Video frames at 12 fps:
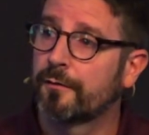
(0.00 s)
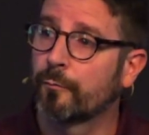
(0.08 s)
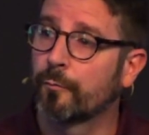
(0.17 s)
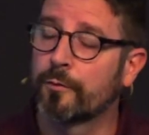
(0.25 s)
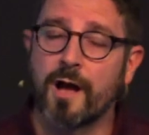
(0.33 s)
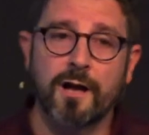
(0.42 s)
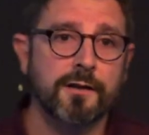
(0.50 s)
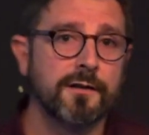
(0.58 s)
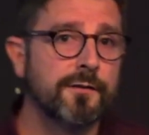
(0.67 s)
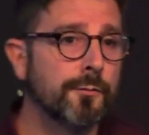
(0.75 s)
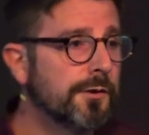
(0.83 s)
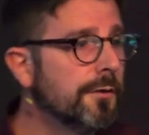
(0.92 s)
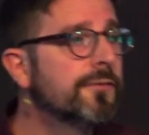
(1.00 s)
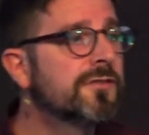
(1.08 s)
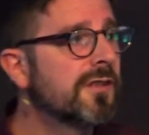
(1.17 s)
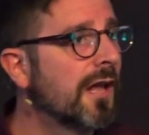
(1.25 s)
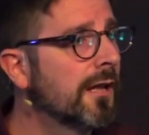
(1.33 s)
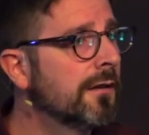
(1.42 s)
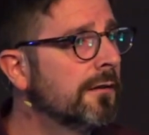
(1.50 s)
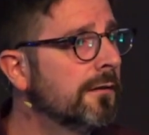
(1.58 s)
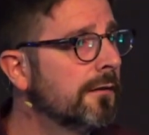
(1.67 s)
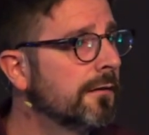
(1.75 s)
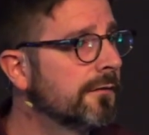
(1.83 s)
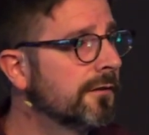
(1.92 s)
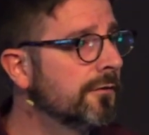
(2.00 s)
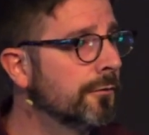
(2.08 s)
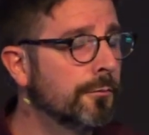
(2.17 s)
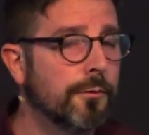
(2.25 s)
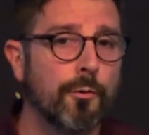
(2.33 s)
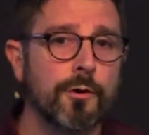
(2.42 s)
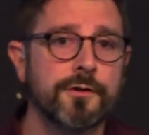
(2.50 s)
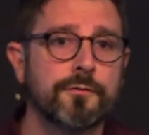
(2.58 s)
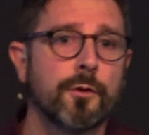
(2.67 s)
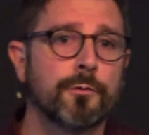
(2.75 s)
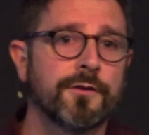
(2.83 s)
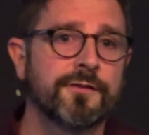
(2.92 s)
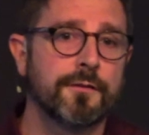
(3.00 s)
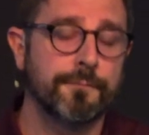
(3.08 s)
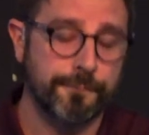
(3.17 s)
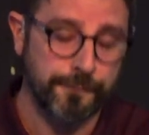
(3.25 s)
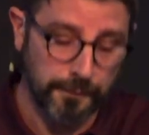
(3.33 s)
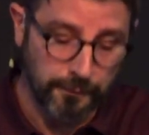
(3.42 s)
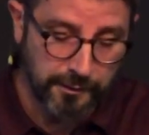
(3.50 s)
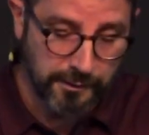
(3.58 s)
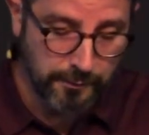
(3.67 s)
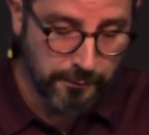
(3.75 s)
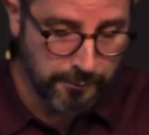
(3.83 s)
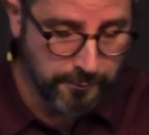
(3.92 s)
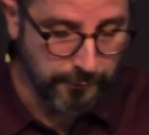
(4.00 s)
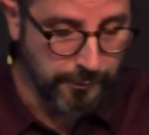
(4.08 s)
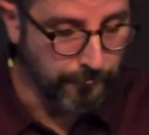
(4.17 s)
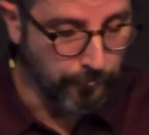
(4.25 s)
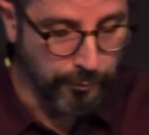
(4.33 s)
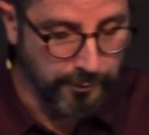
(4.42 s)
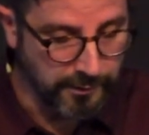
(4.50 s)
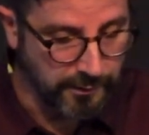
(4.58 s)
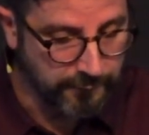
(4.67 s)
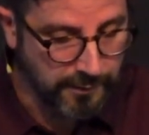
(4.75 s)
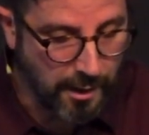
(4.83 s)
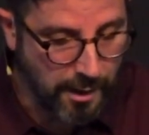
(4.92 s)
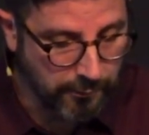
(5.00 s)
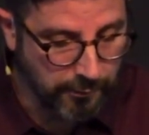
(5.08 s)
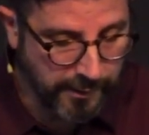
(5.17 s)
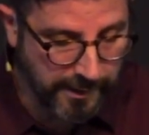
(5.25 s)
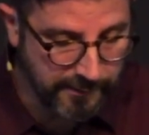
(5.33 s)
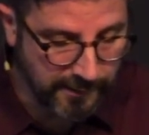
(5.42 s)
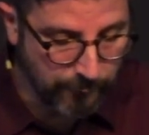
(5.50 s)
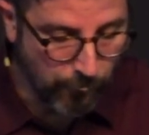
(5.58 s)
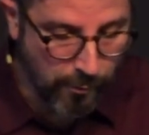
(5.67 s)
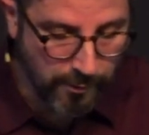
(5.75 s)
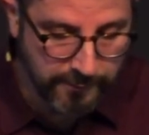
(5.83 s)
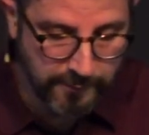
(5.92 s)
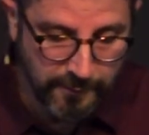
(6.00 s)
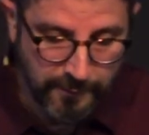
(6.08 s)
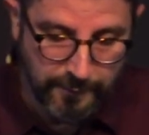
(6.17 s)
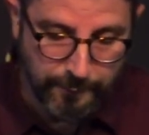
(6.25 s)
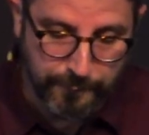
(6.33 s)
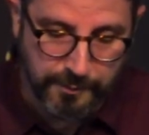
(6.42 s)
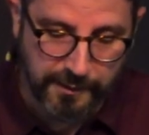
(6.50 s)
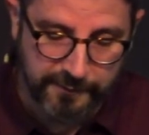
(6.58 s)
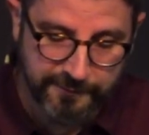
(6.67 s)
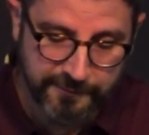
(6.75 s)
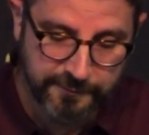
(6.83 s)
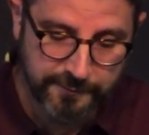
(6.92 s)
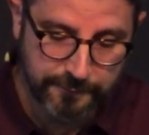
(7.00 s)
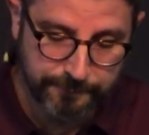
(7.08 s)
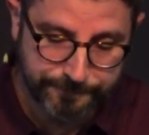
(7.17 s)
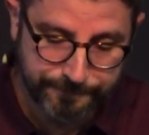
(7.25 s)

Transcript: We're not going to do what you said to do, Lord. You told us to fill the earth. We're going to congregate in one place.